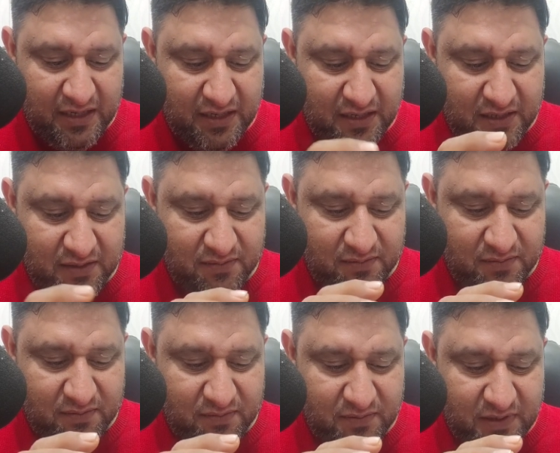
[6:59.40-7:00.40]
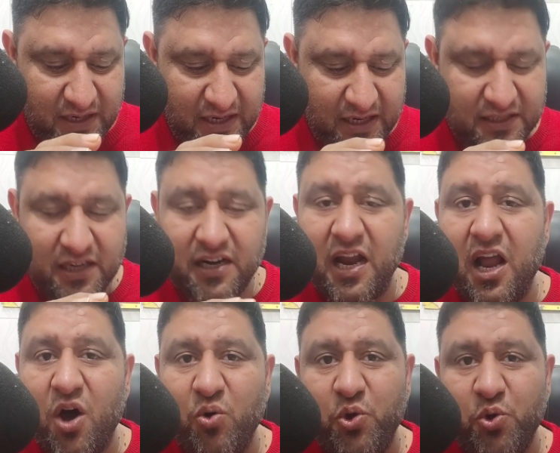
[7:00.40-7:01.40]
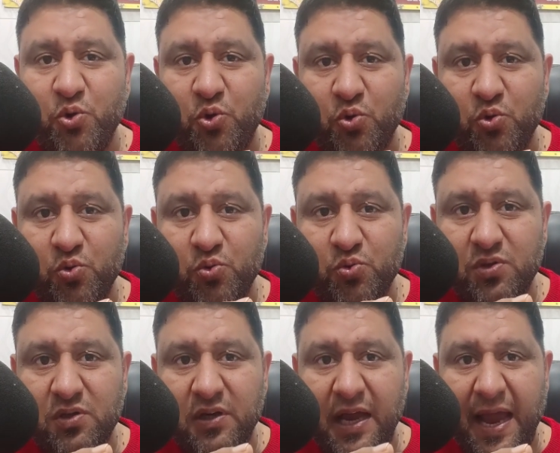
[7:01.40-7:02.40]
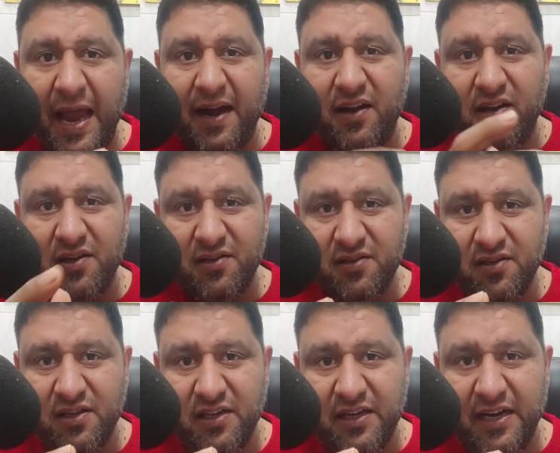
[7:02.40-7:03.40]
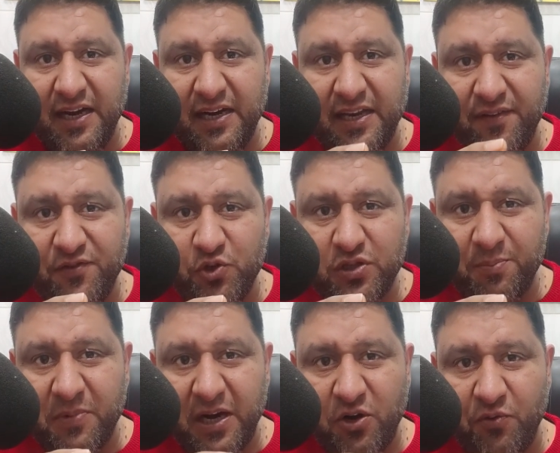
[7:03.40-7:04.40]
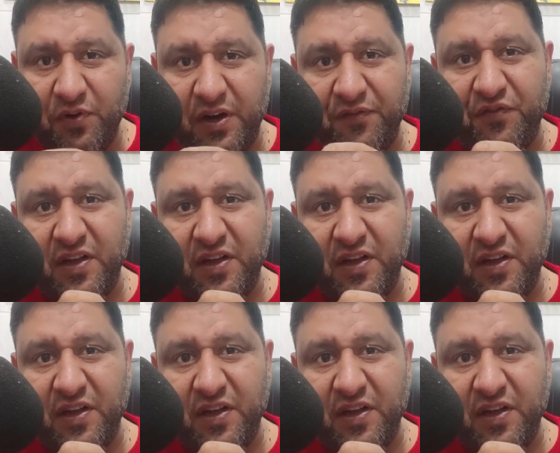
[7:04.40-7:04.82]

It doesn't allow you to act. It gives you some kind of